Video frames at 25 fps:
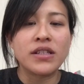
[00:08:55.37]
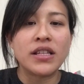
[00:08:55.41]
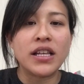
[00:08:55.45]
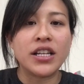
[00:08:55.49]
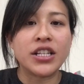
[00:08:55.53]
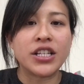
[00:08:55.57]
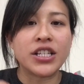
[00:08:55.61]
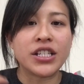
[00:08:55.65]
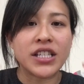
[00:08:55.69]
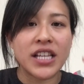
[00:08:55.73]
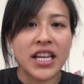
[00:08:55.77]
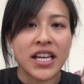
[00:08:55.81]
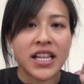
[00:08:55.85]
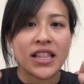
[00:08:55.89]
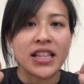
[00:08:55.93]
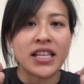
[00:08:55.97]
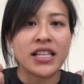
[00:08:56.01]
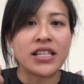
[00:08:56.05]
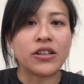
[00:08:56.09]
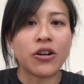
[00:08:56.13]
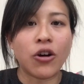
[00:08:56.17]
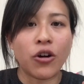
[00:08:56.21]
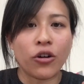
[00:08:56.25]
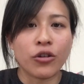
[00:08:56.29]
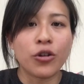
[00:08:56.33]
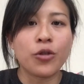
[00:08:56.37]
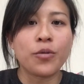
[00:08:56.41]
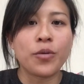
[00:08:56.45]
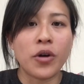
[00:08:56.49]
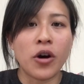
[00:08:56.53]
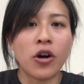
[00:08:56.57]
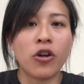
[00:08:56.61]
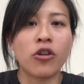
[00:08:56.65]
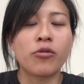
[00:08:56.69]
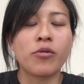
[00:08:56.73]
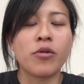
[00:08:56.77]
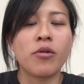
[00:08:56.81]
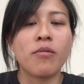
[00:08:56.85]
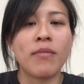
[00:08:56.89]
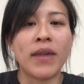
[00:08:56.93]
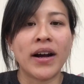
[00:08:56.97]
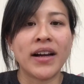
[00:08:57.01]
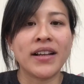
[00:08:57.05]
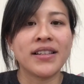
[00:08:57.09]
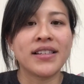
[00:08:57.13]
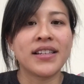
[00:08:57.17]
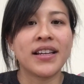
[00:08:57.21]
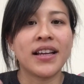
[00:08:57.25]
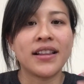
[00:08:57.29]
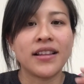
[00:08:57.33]
They're just in this horrible
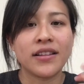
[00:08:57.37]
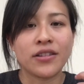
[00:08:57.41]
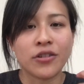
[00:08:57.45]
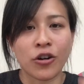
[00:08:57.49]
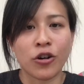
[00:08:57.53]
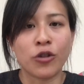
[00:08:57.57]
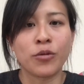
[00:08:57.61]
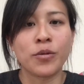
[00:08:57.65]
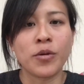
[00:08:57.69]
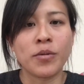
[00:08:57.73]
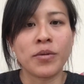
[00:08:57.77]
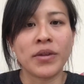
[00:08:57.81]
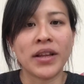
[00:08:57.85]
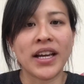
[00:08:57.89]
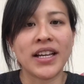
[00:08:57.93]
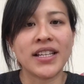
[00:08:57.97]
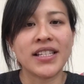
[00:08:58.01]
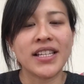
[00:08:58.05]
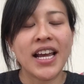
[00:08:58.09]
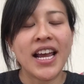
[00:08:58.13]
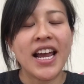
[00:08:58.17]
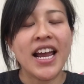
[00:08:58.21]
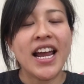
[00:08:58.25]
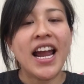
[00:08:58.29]
mindset, this horrible place,